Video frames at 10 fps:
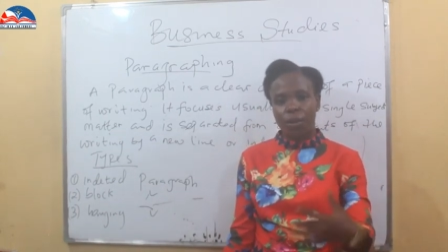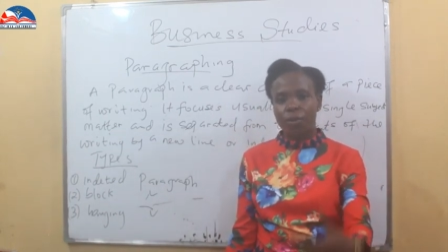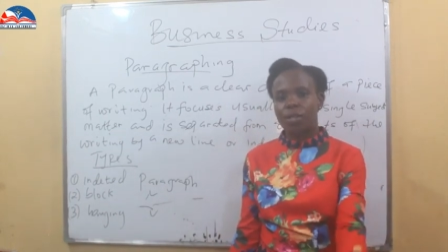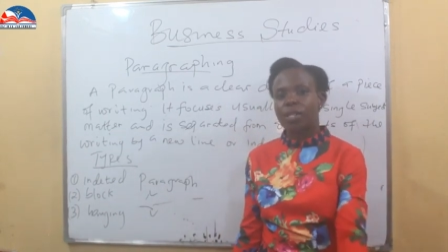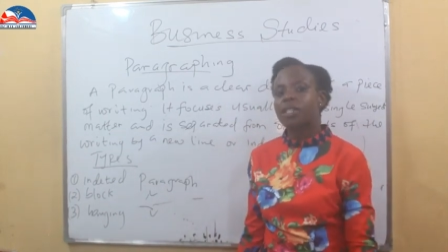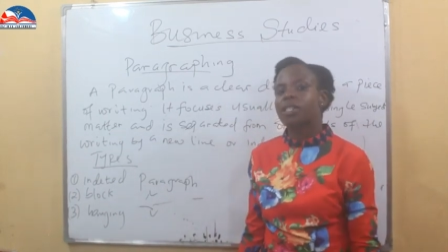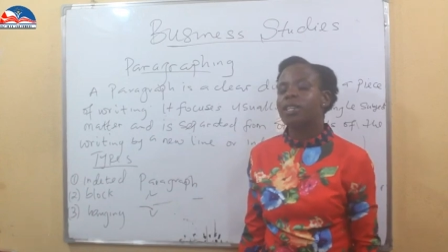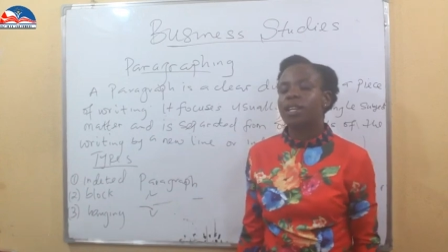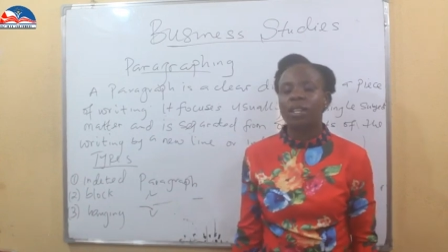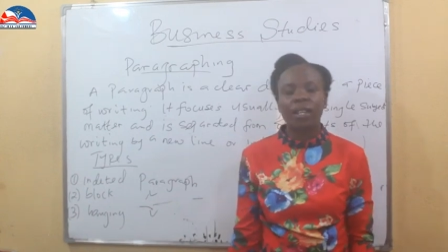you're starting
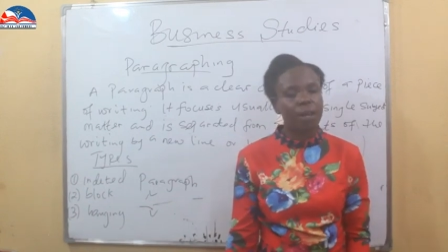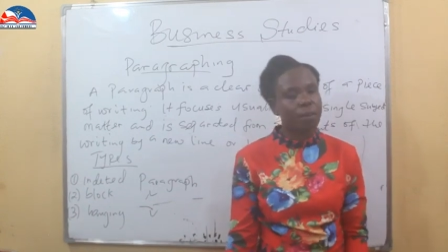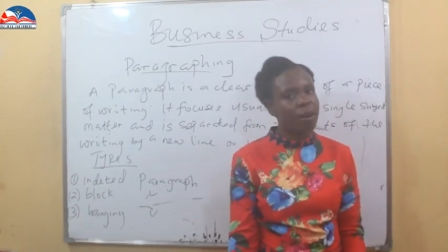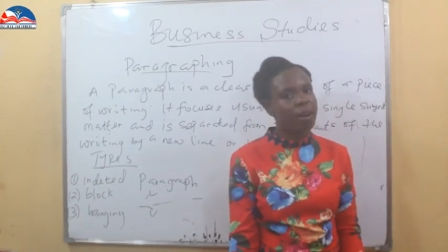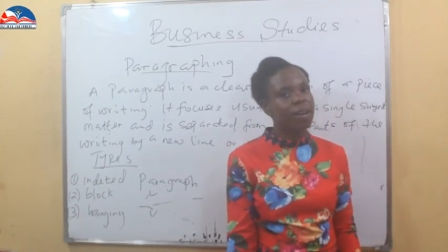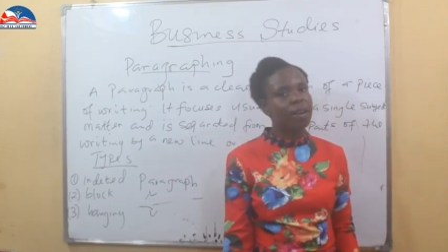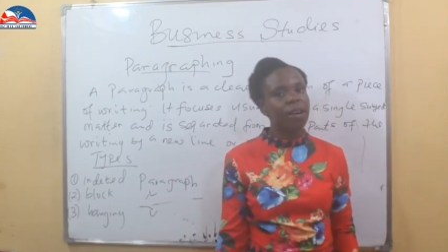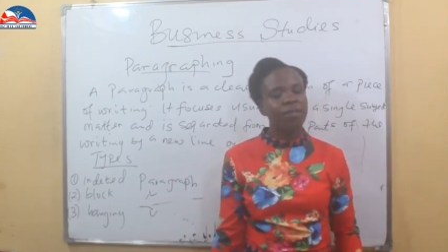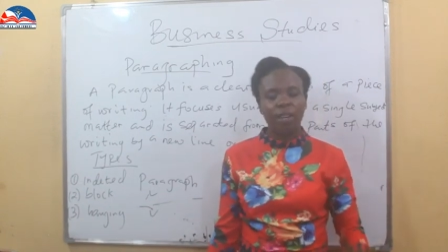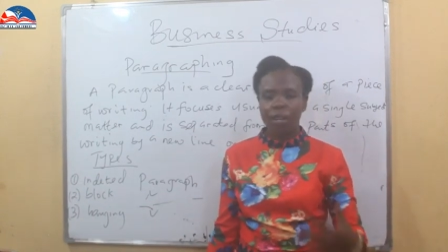another
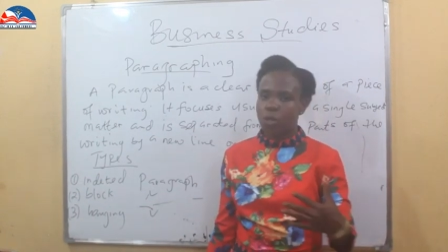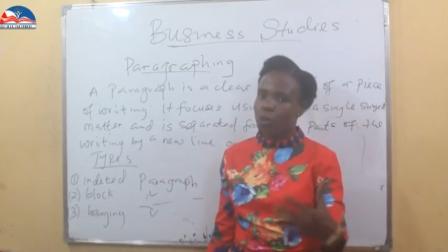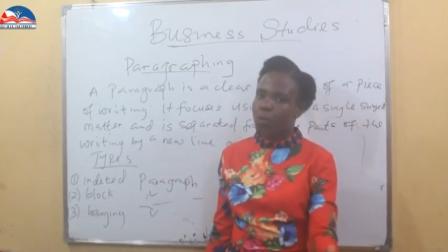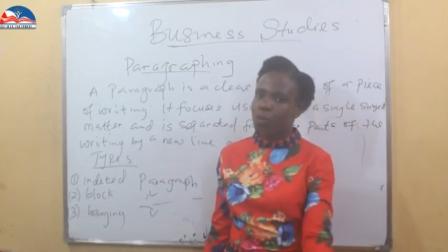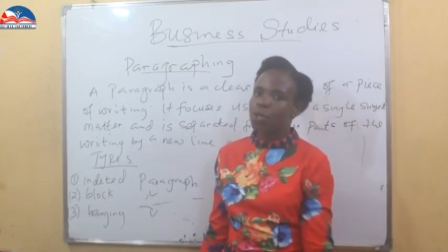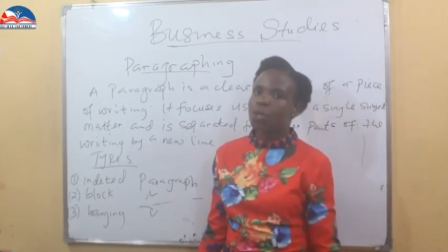paragraph to put